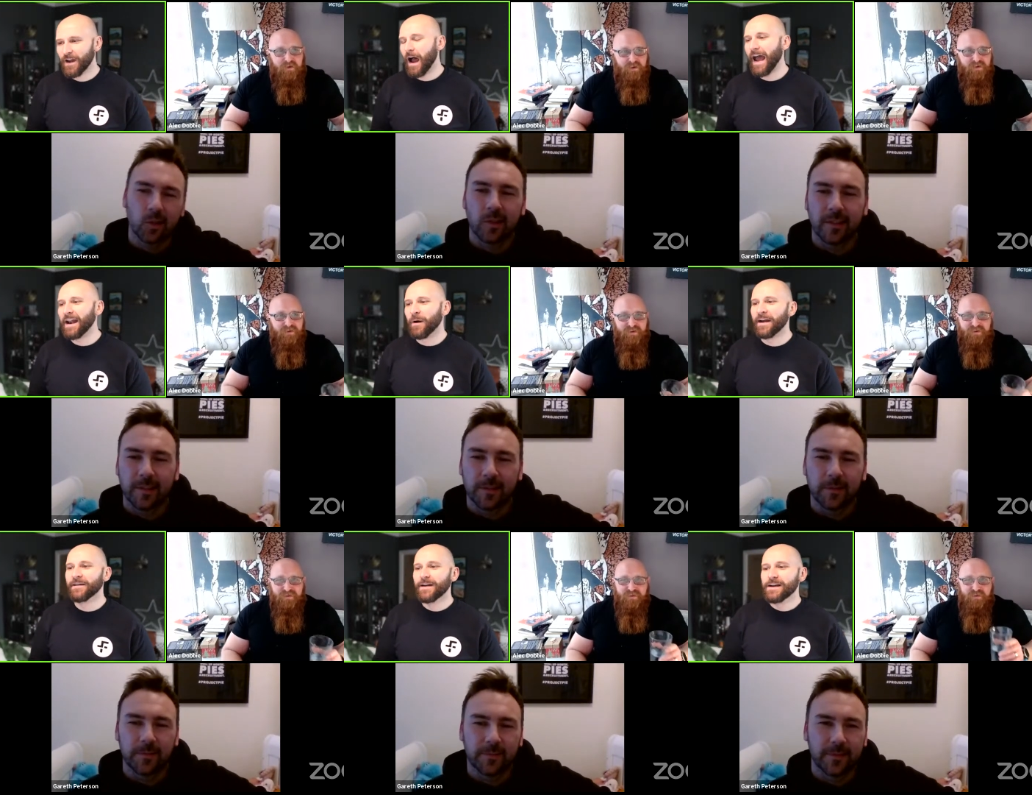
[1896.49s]
Speaker 1: Anyway,
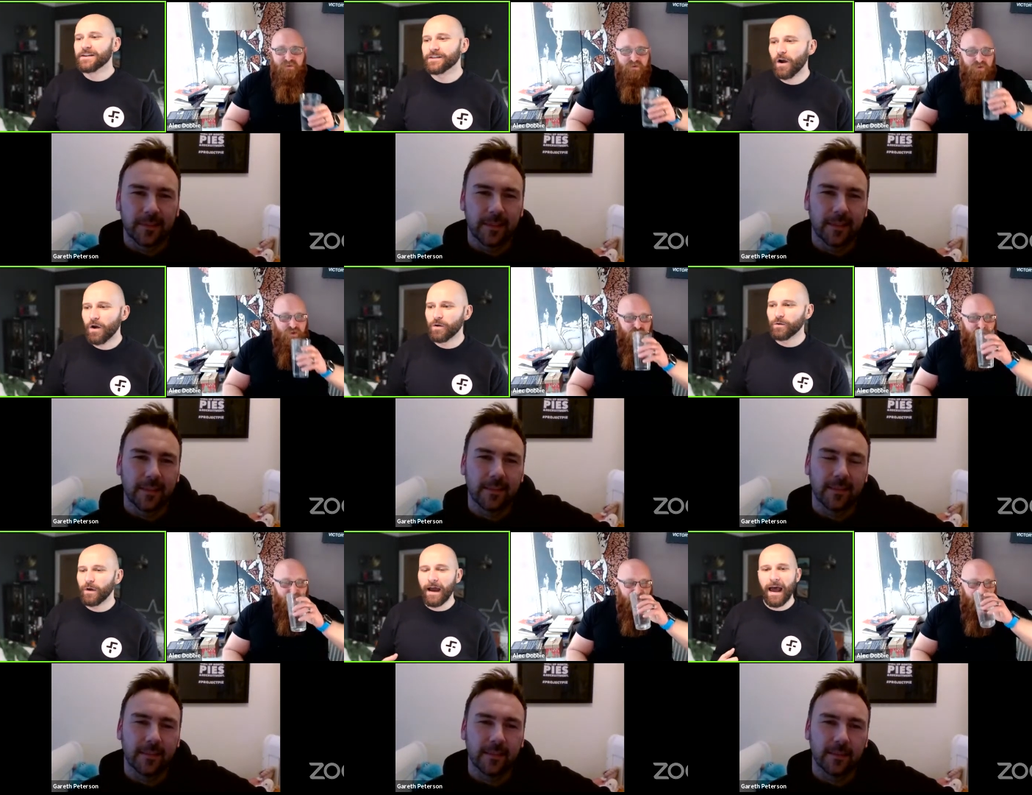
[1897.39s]
so
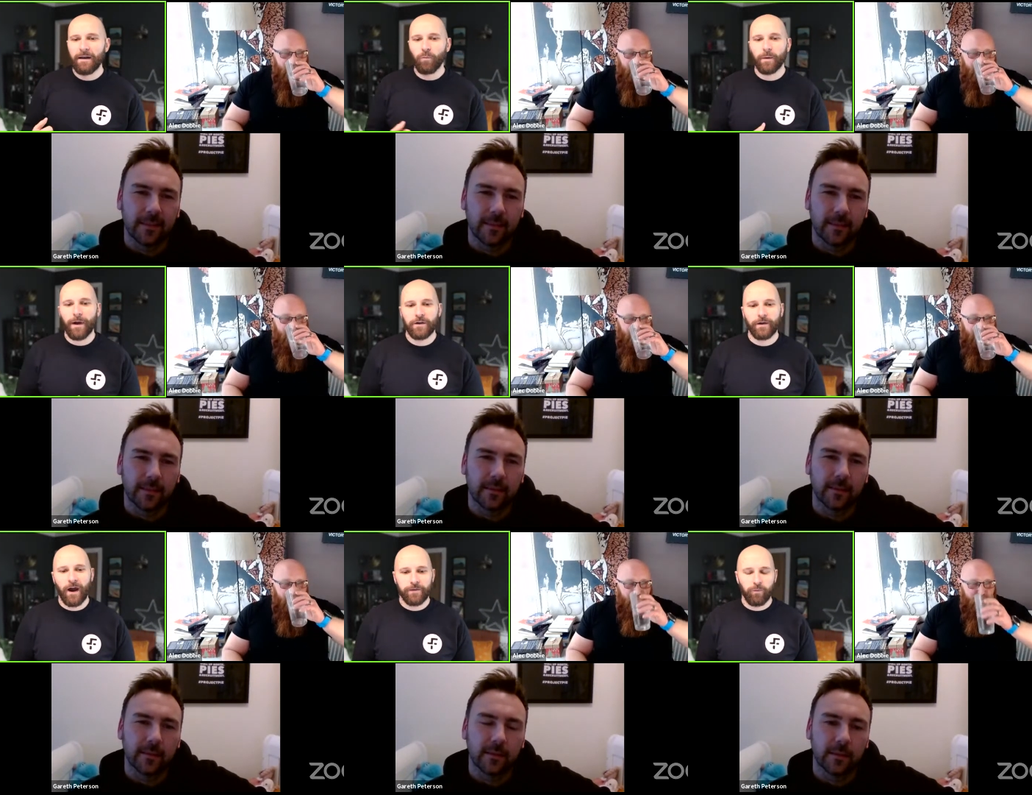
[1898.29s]
uh, and what about you,
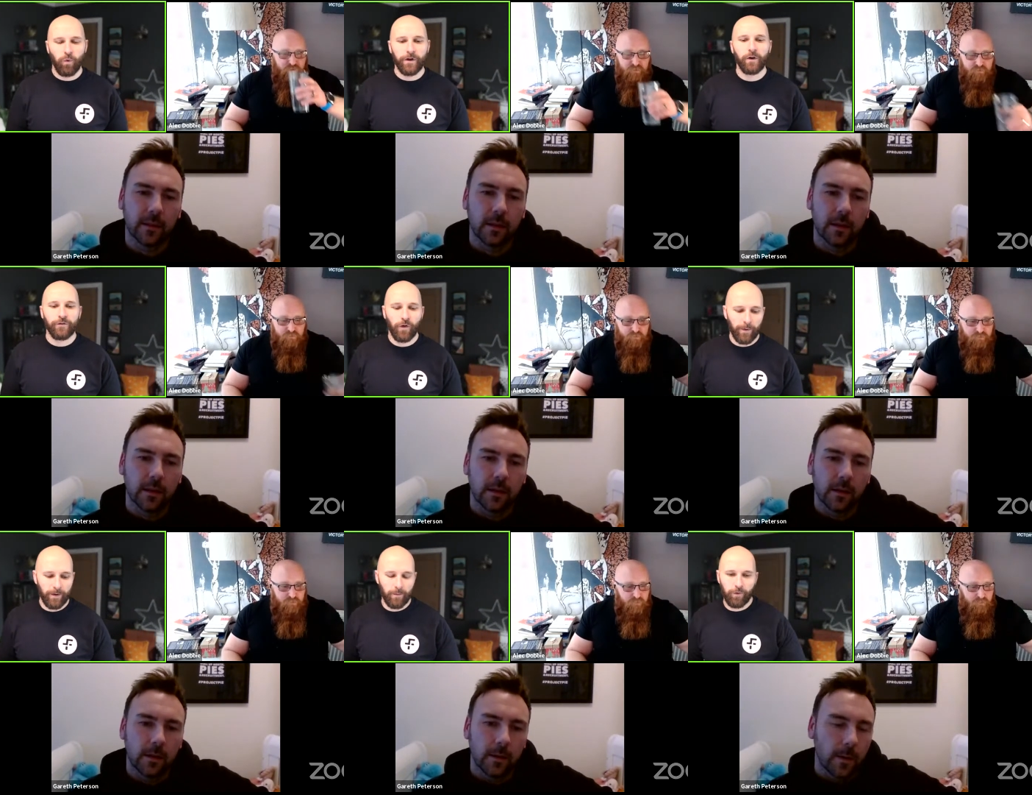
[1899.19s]
Gareth? What do you look for when
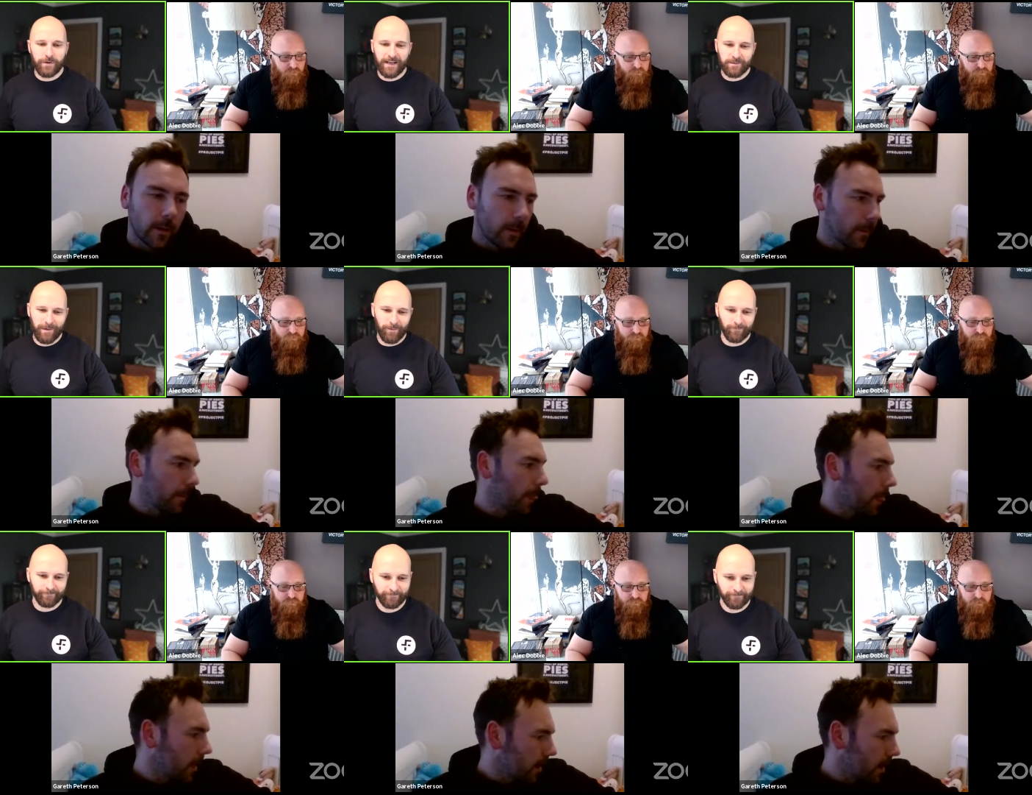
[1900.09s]
you employ salespeople?
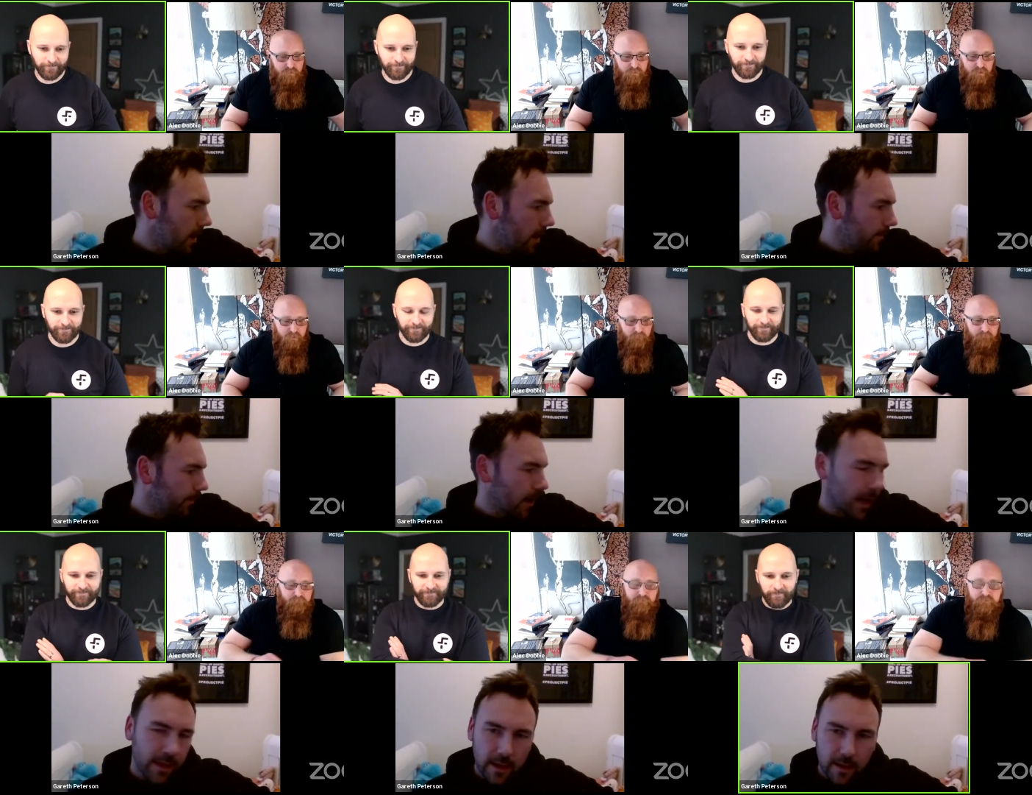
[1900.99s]
Speaker 2: Um,
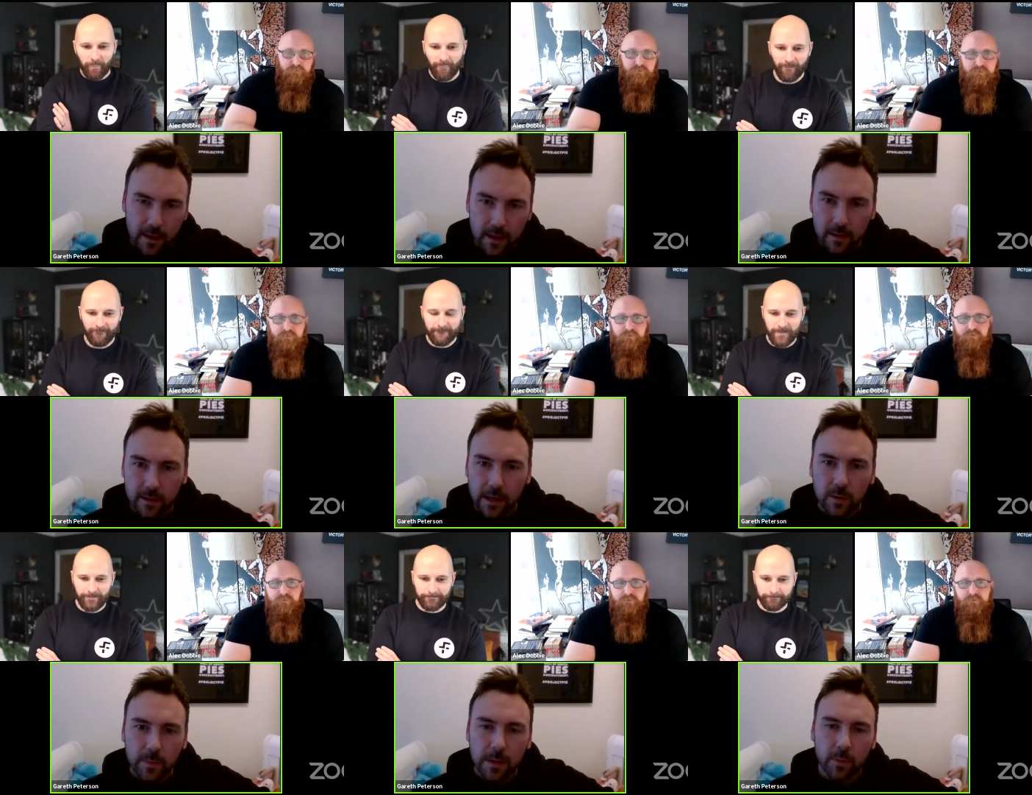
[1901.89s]
I think I think
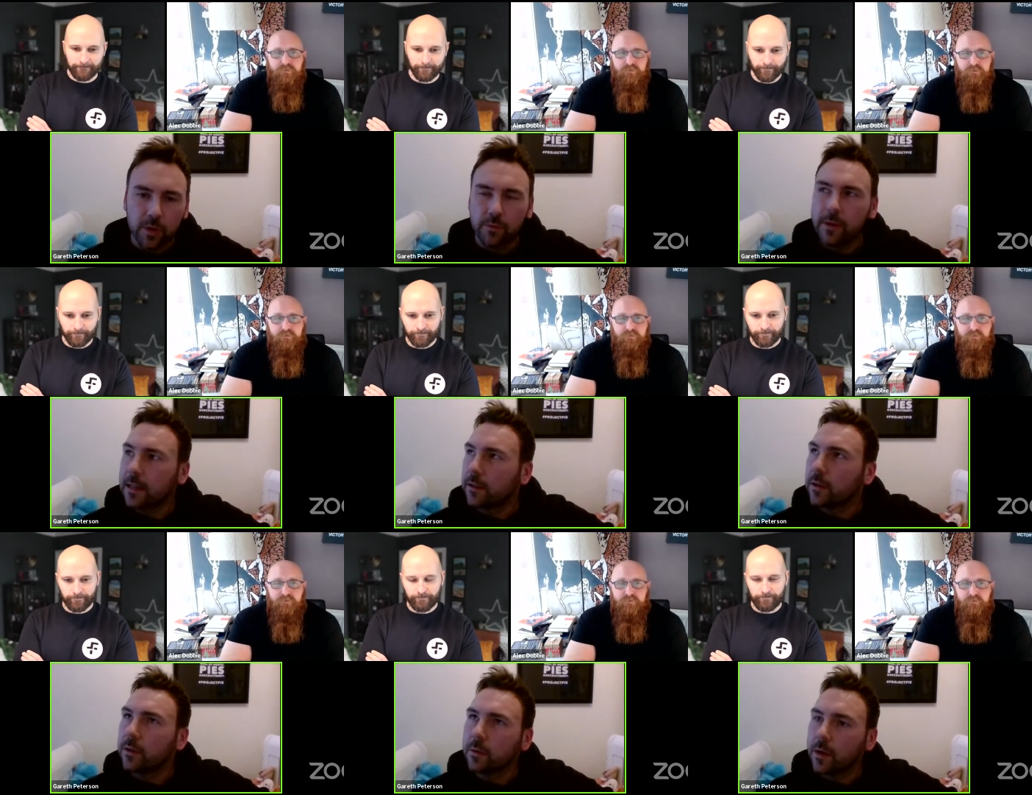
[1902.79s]
salespeople should really
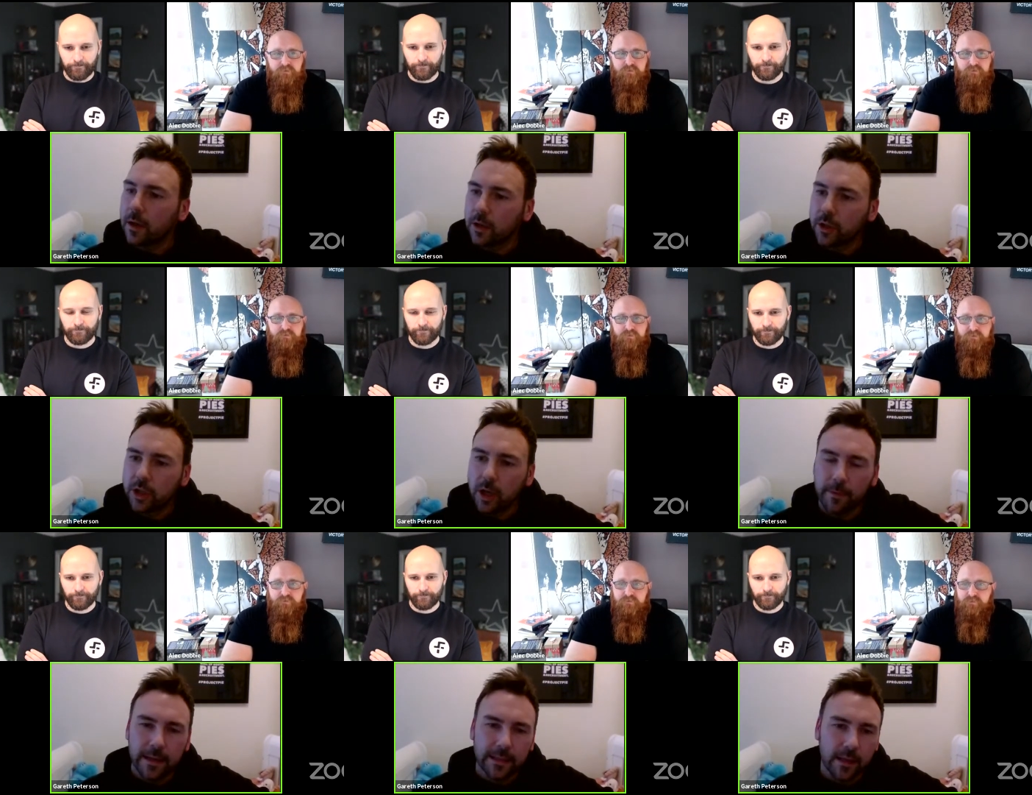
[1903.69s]
do a good
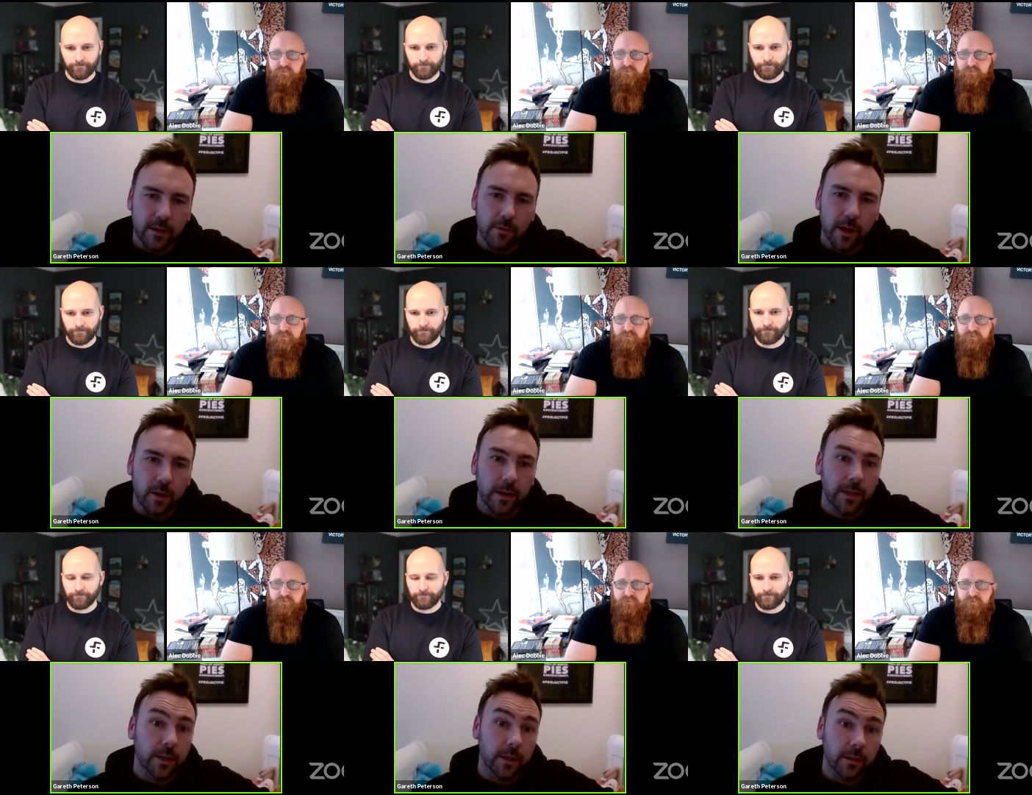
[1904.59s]
job of asking the right
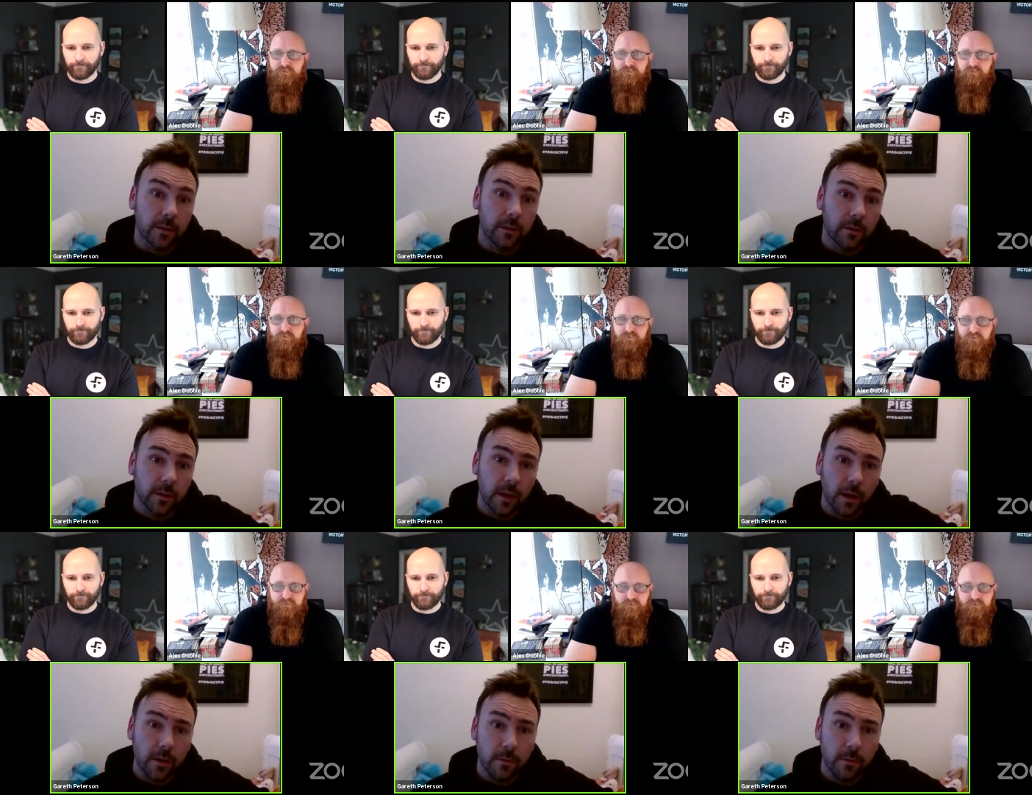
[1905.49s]
questions. So